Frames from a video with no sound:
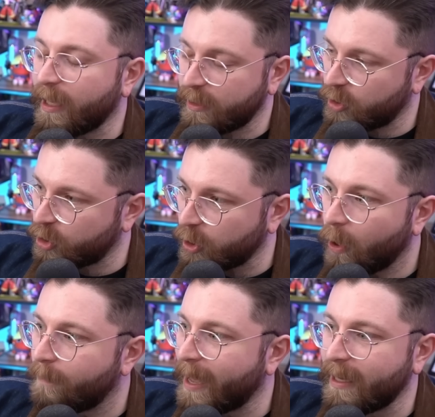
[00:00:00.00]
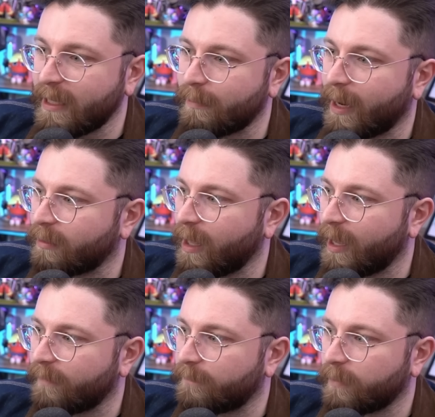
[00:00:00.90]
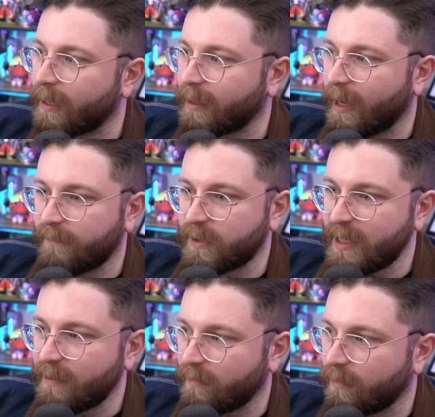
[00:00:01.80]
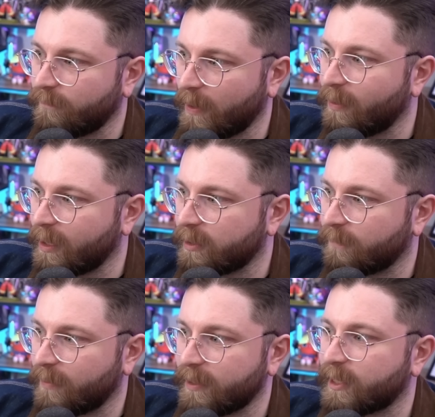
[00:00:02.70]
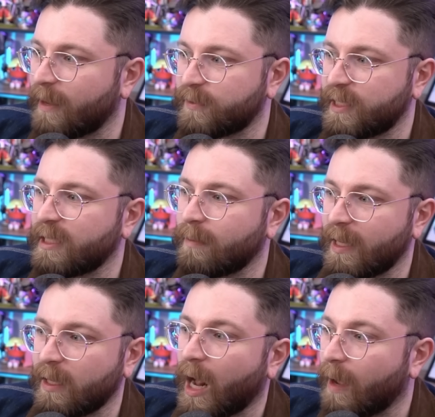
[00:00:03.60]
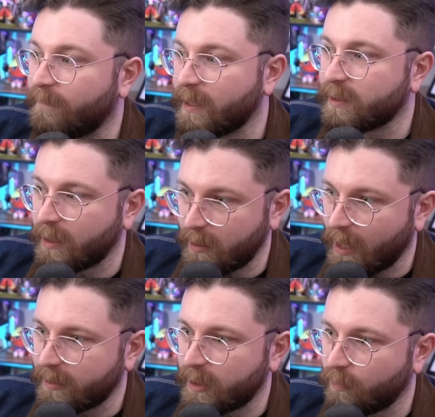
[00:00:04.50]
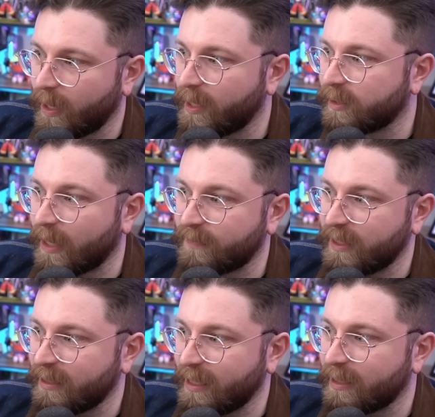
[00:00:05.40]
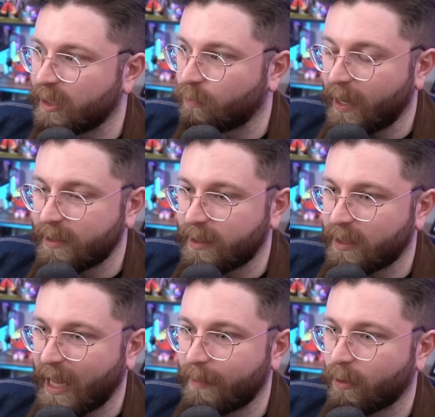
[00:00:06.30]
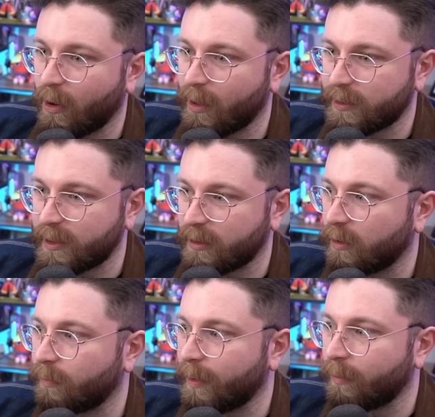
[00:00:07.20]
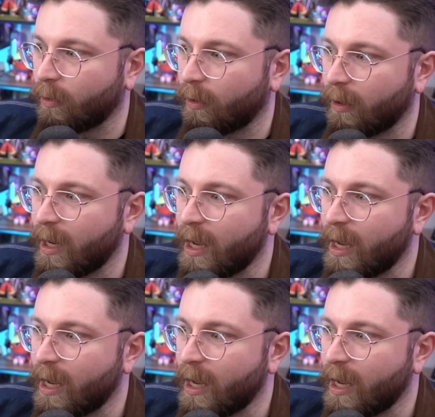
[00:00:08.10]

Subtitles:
So many in my life, like, I've seen variants of this. I've seen them in obviously Nazi ways. I've seen these in ways that came across as a little bit more,